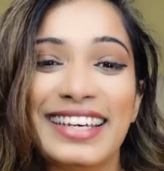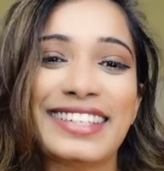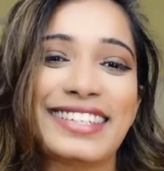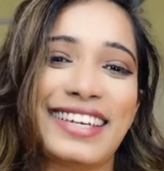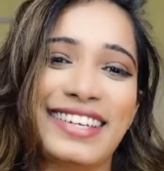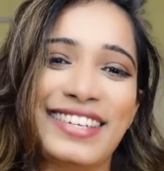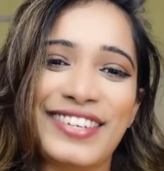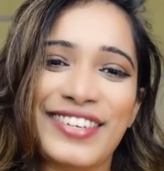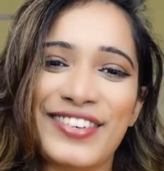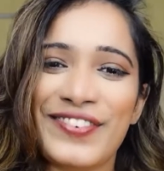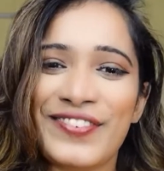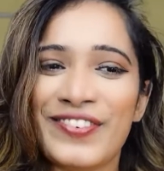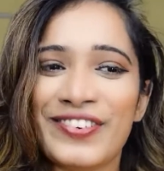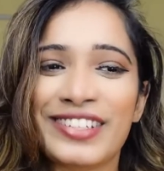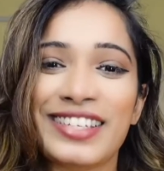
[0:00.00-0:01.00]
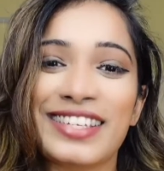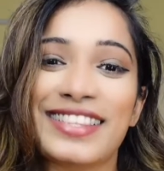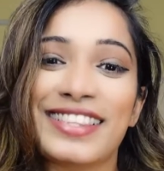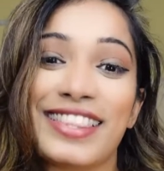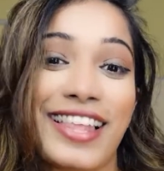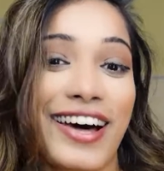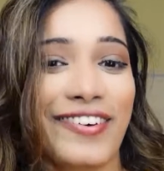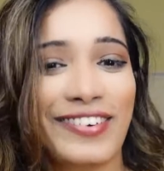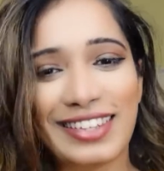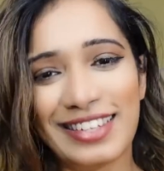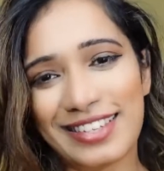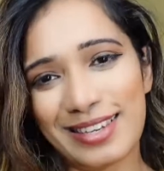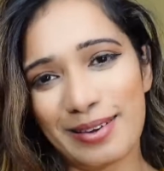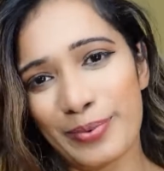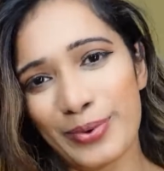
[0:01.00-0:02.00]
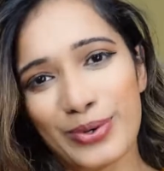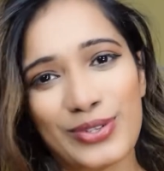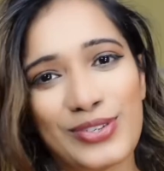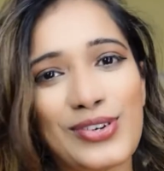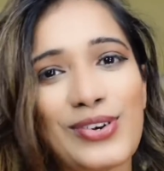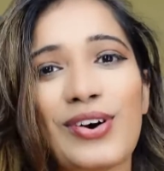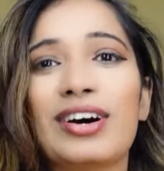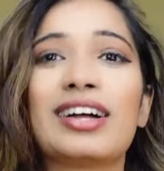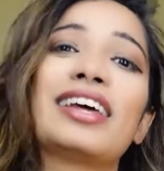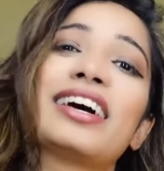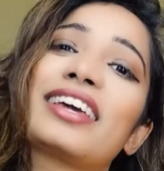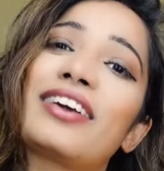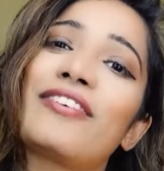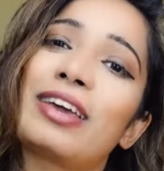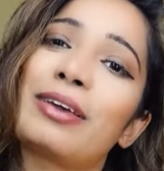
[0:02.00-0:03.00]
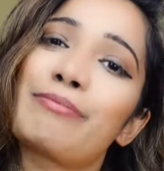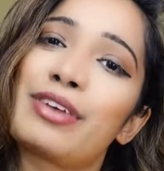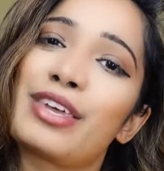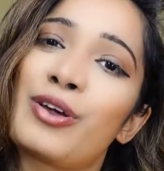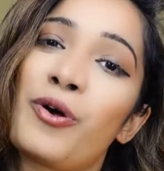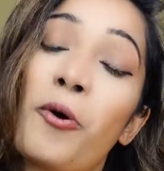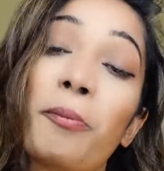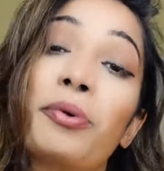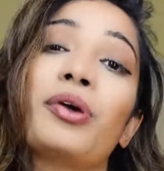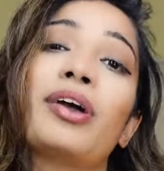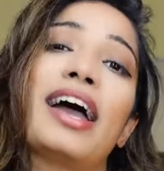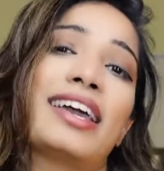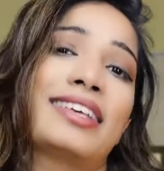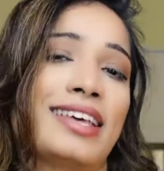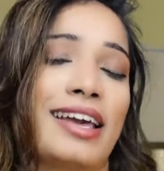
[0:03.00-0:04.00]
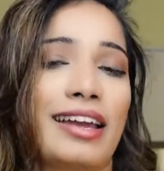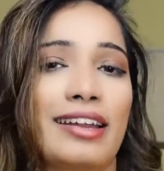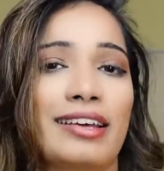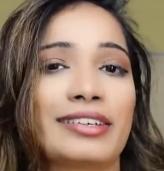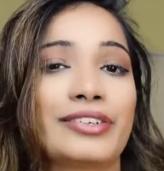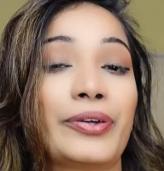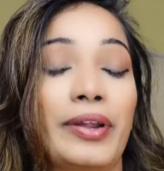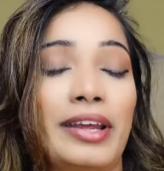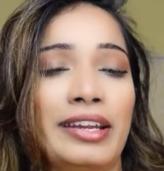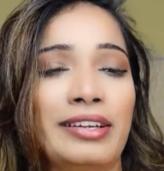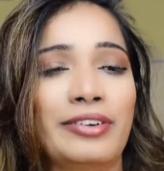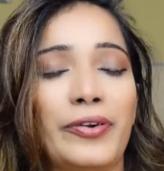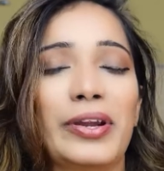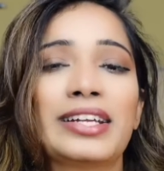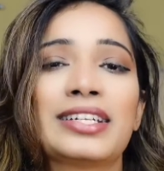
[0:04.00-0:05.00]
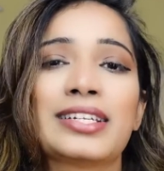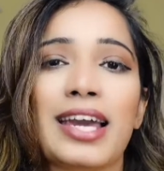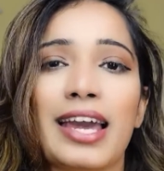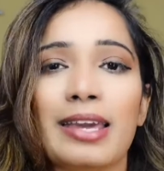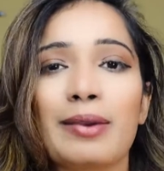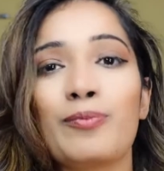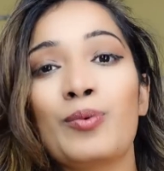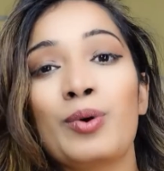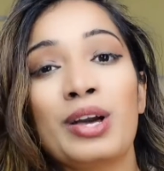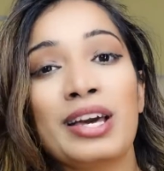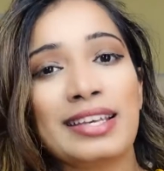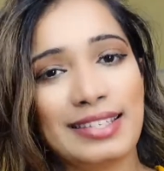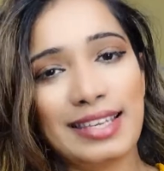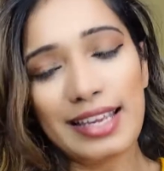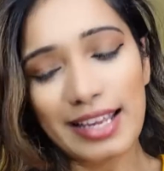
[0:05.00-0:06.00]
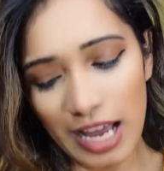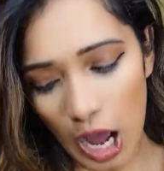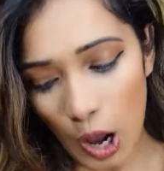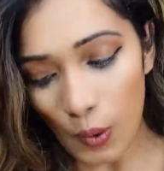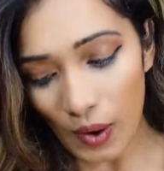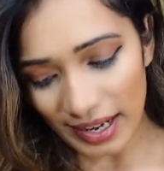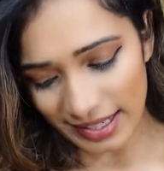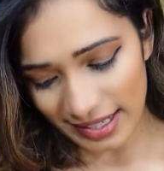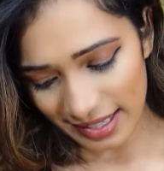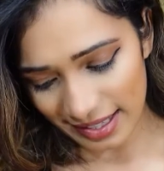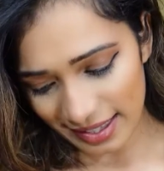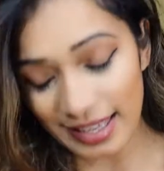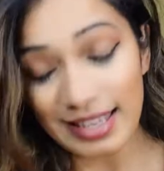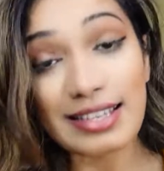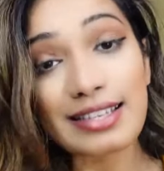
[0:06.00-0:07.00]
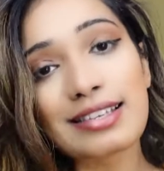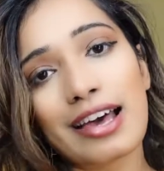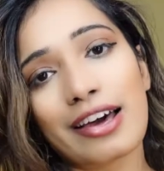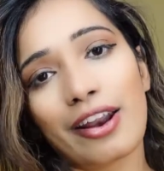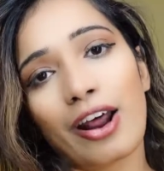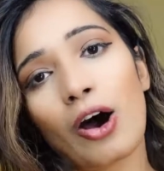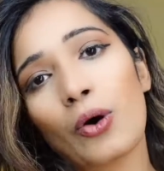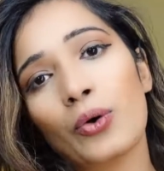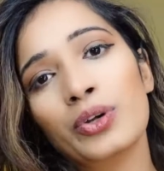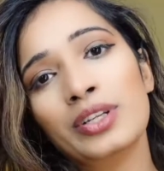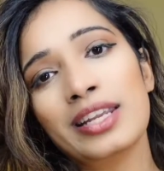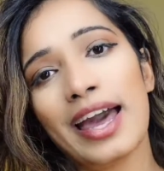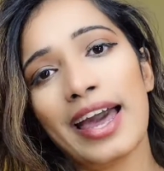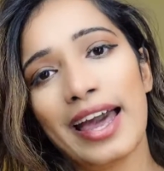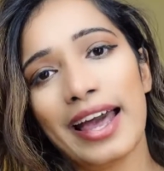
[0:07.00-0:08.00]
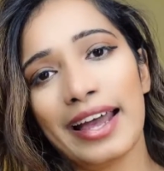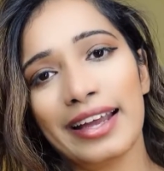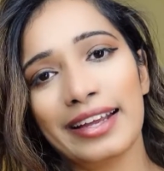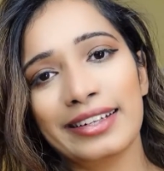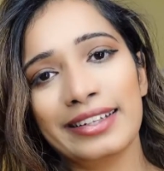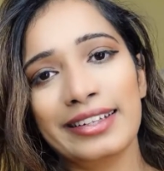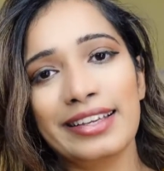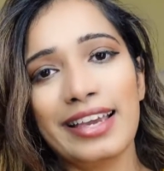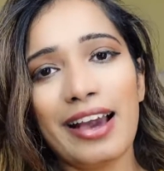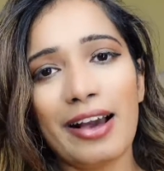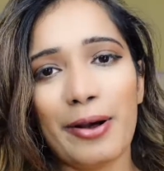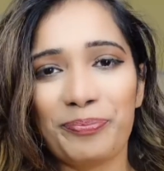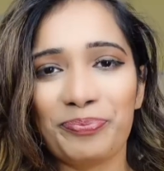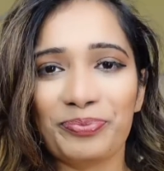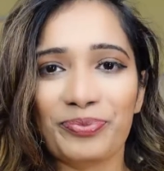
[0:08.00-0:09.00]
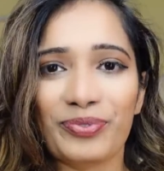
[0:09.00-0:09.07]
thank you for the love and support you all are giving me. Hope you guys had a great time seeing how I did things around, and yeah,